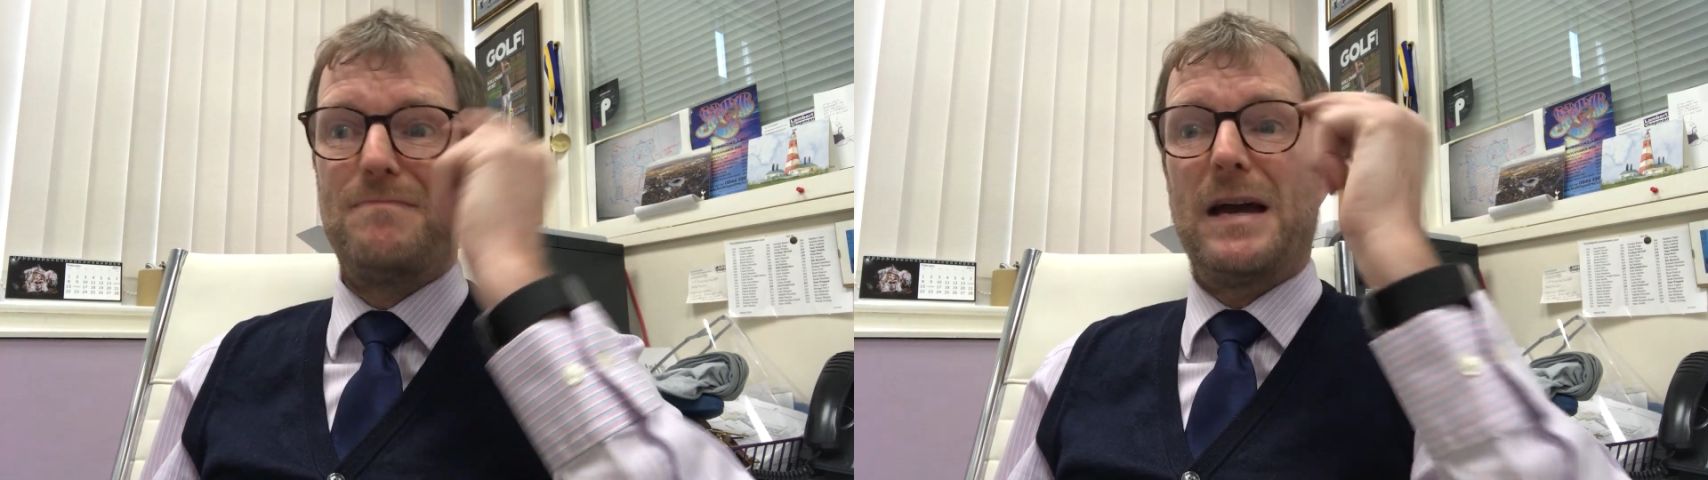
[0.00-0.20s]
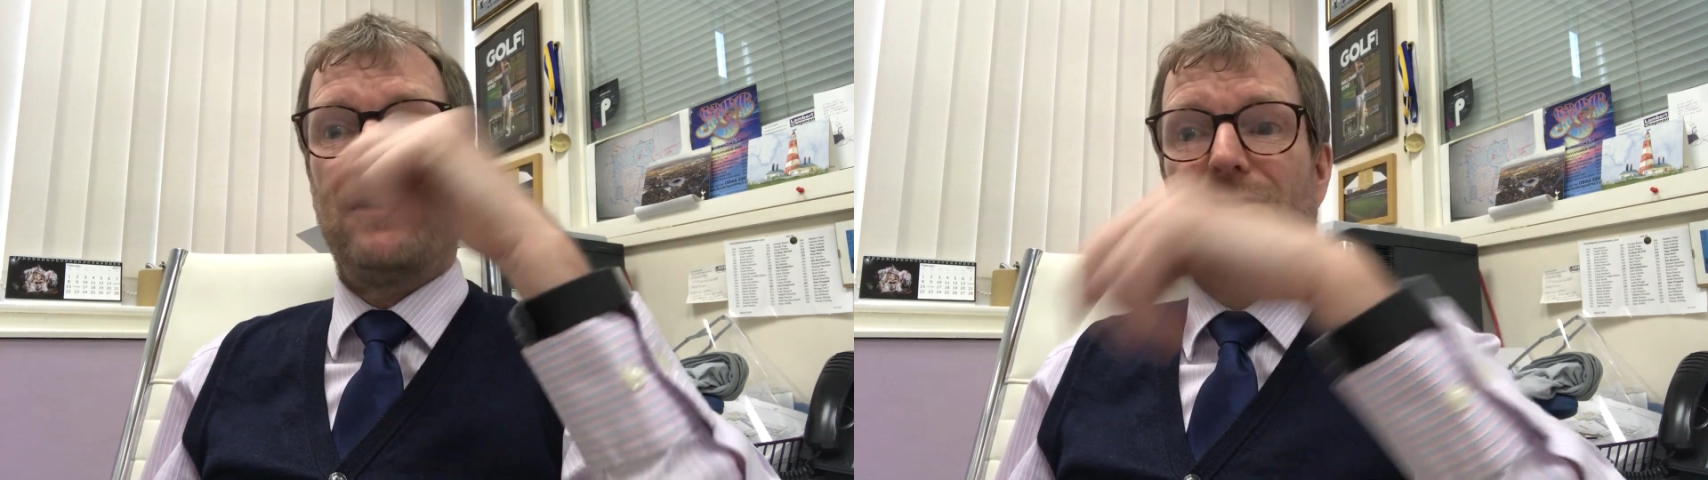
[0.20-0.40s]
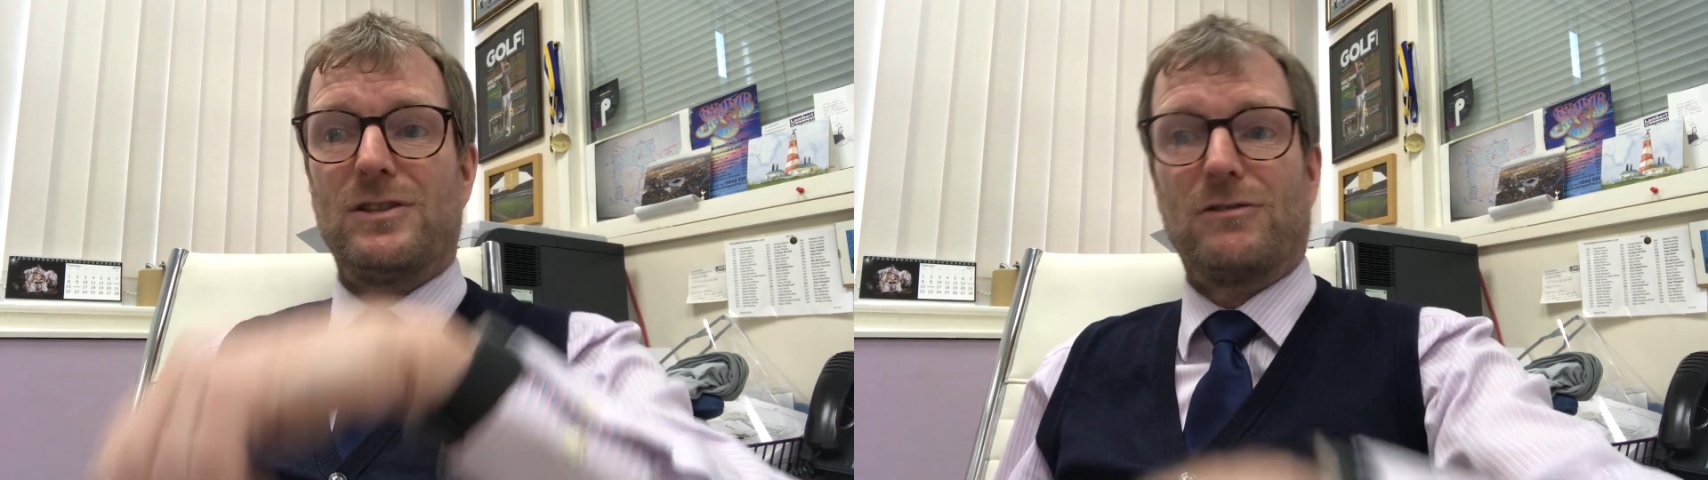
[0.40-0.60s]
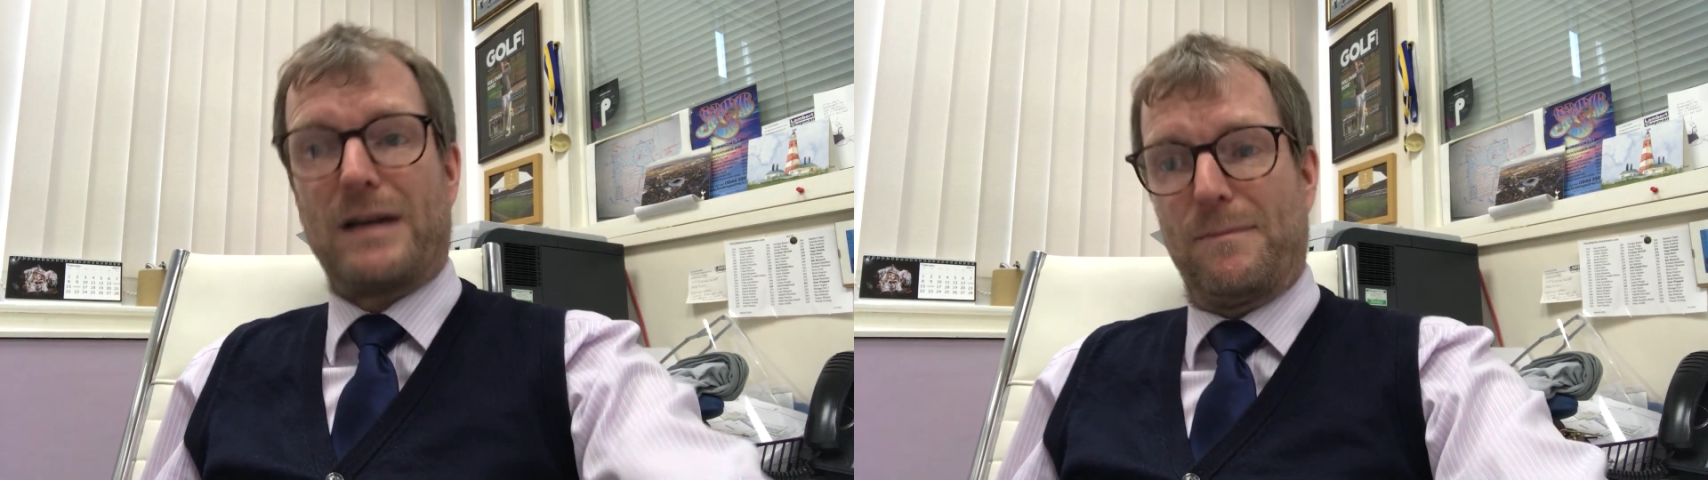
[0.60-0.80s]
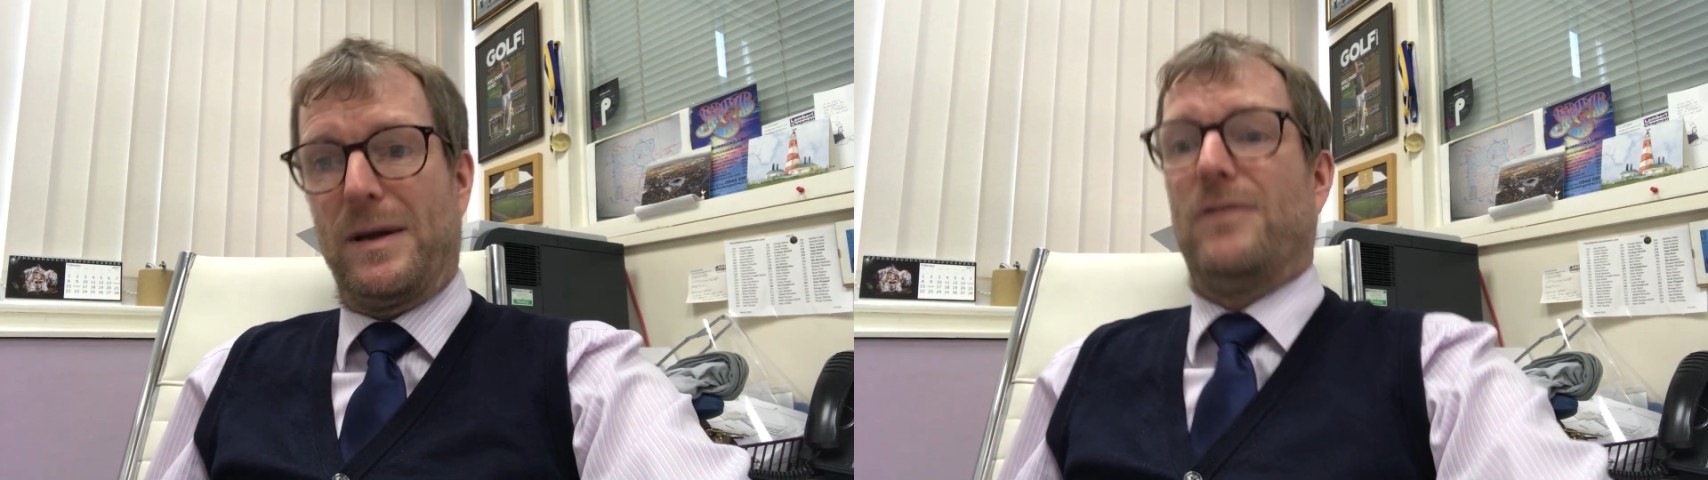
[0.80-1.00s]
parents and
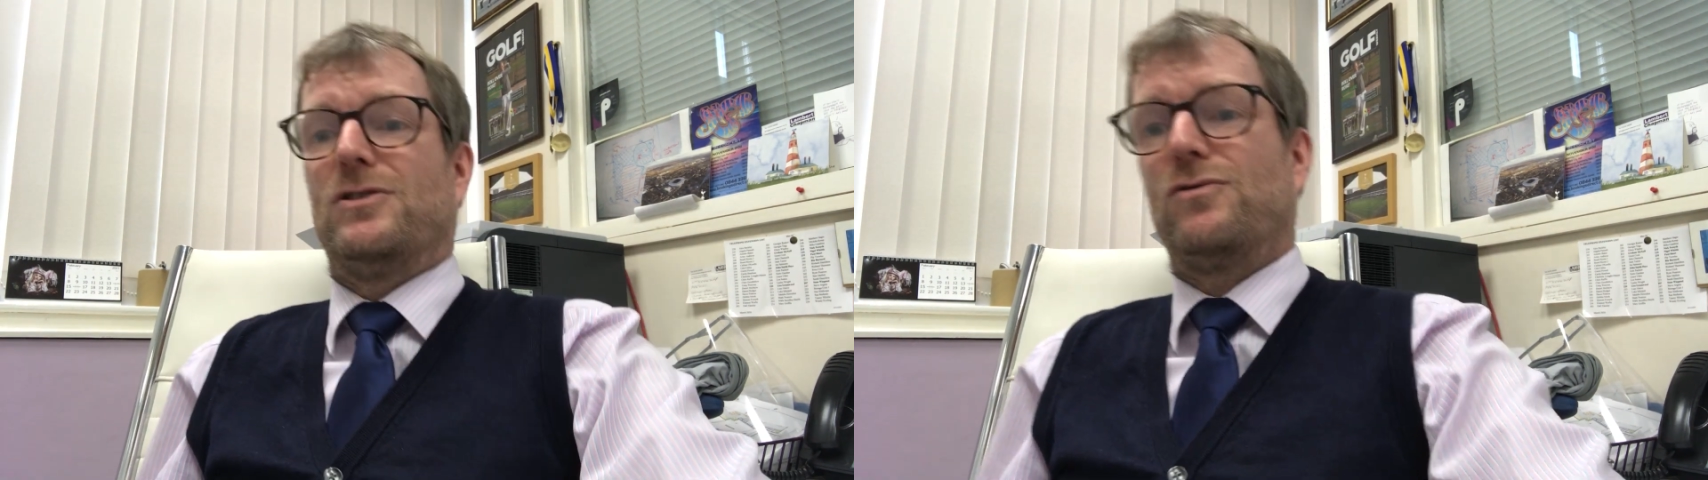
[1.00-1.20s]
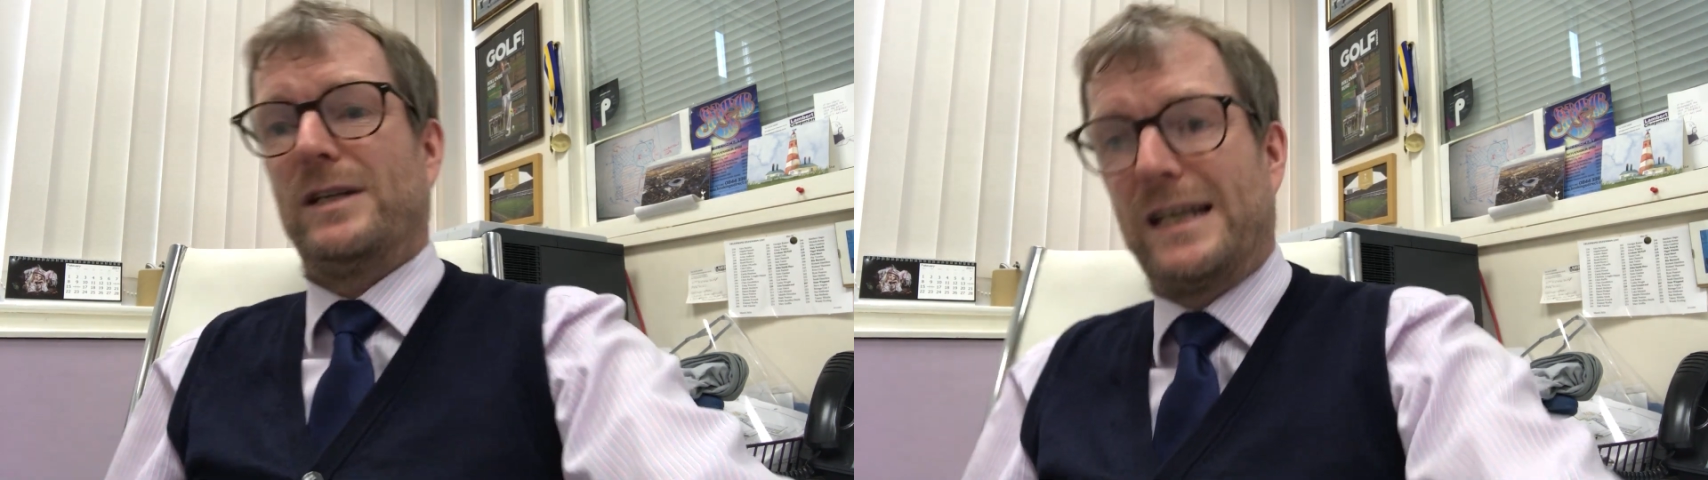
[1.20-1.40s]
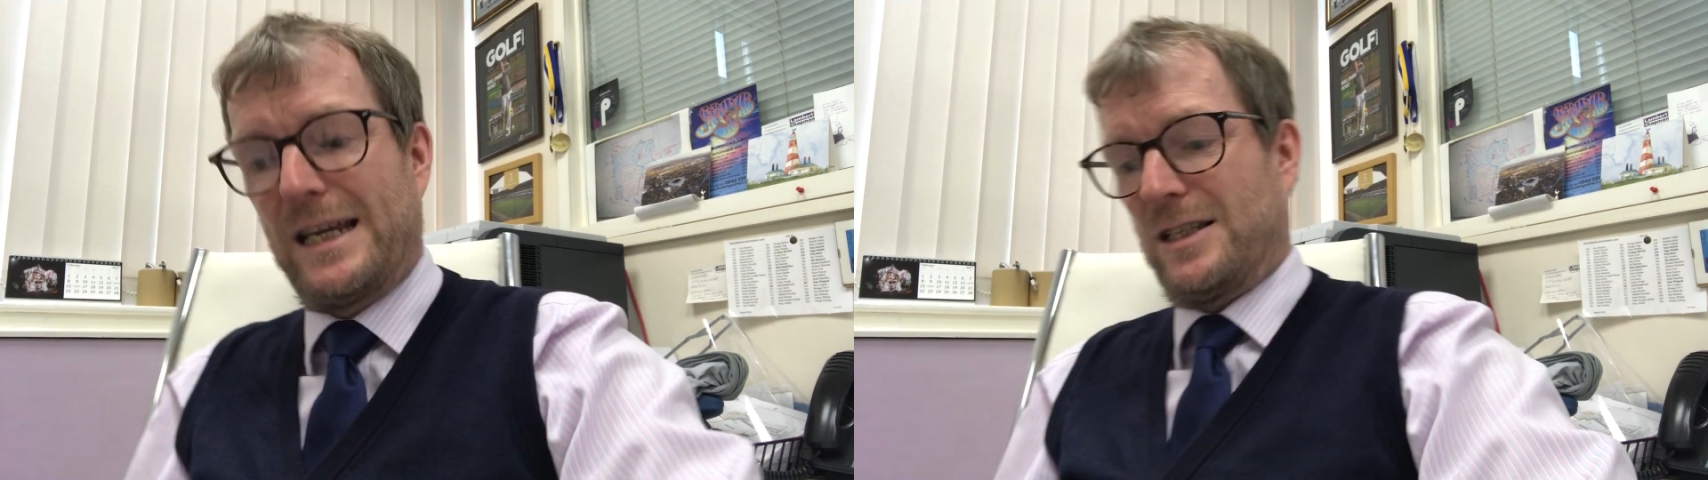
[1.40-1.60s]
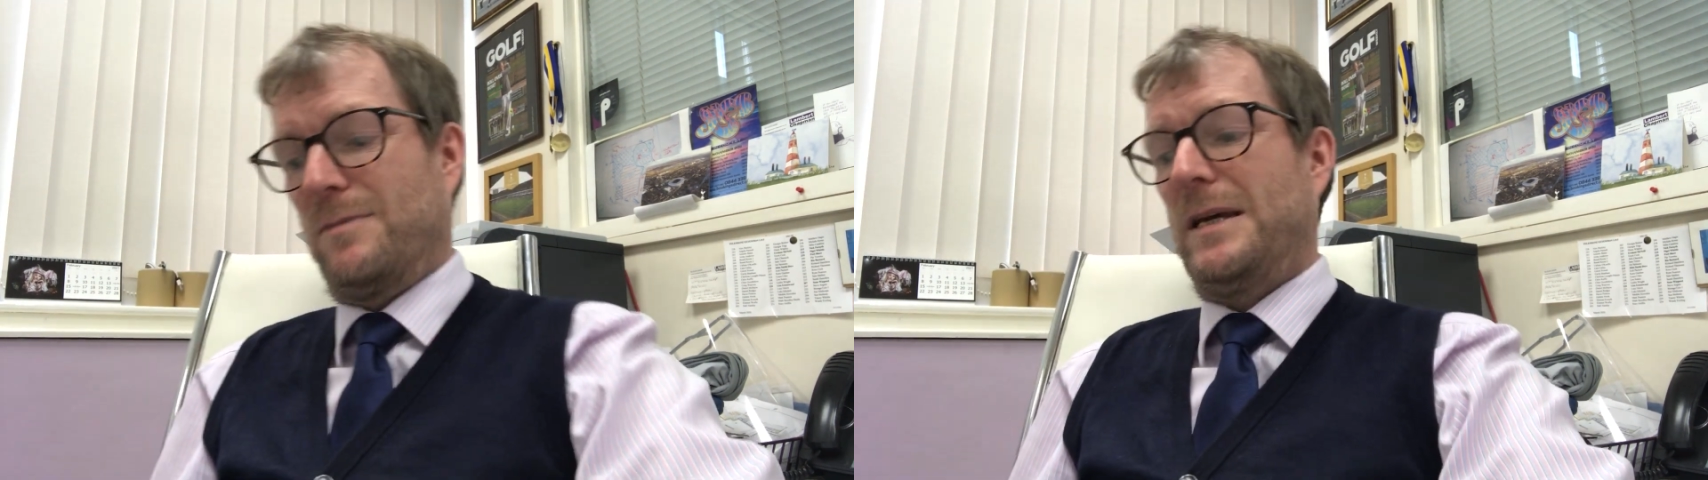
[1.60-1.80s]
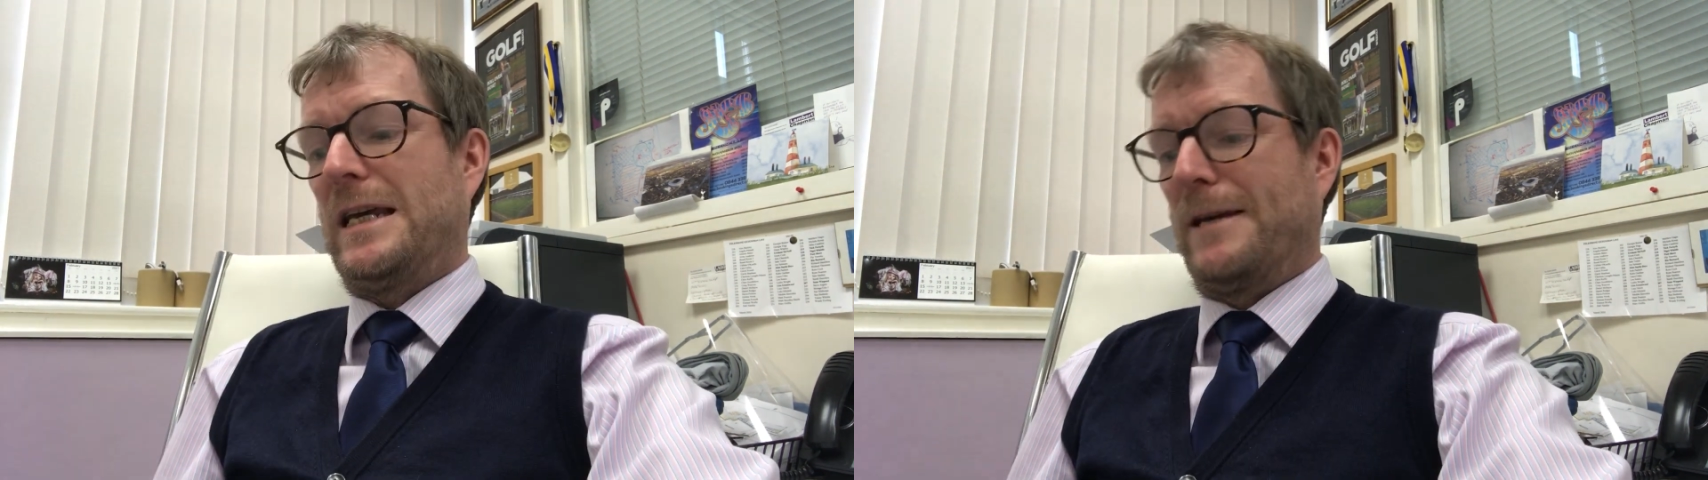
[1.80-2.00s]
grandparents reading it to
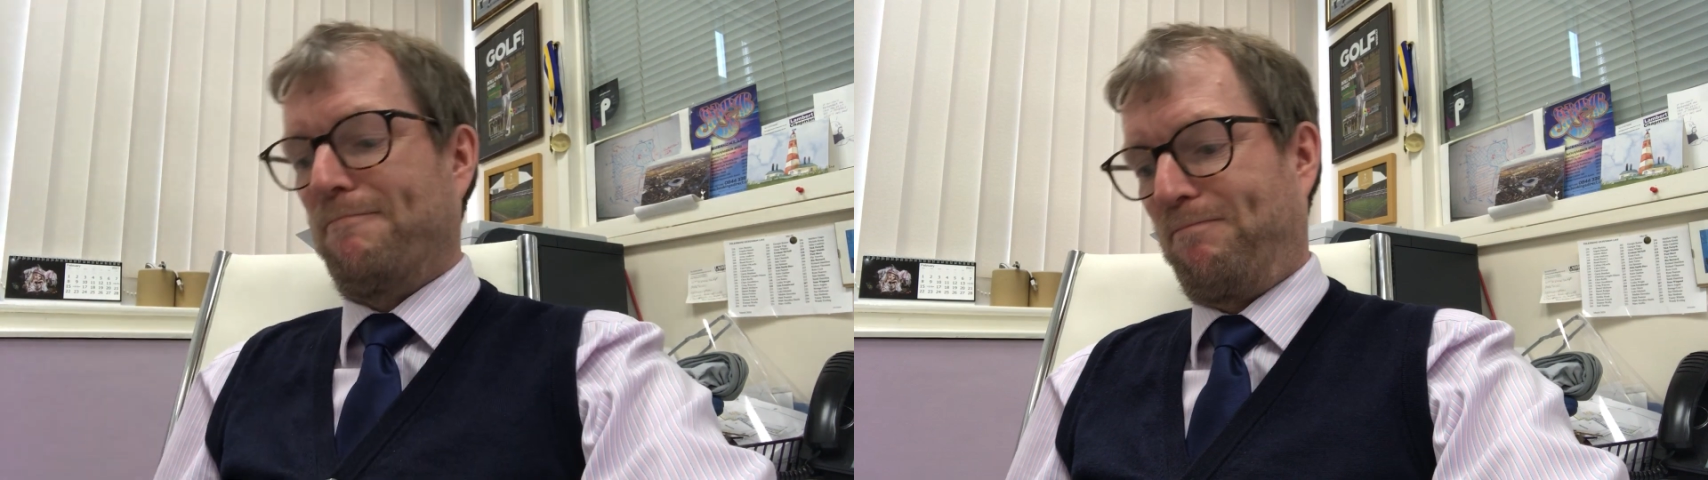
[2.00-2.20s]
me.